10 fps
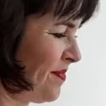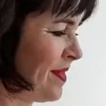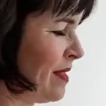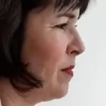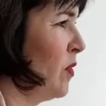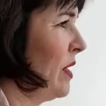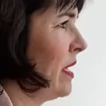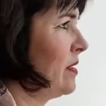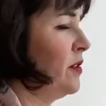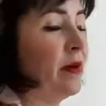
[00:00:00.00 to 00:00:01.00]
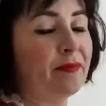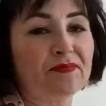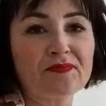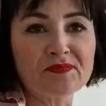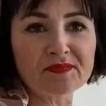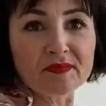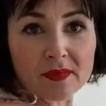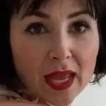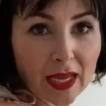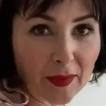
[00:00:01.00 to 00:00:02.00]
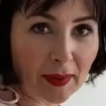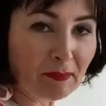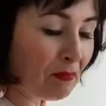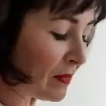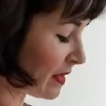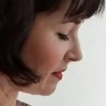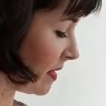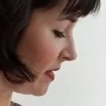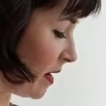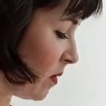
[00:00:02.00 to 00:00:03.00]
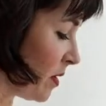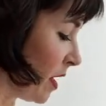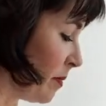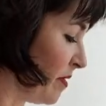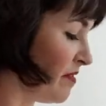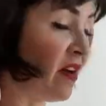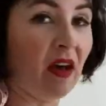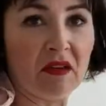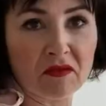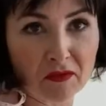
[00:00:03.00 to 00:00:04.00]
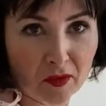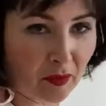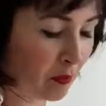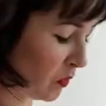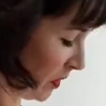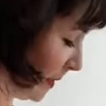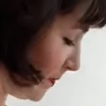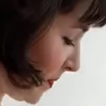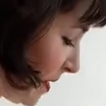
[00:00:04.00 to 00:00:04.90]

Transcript: in the morning I can do it. Anyway, then I woke up at 5 the following morning,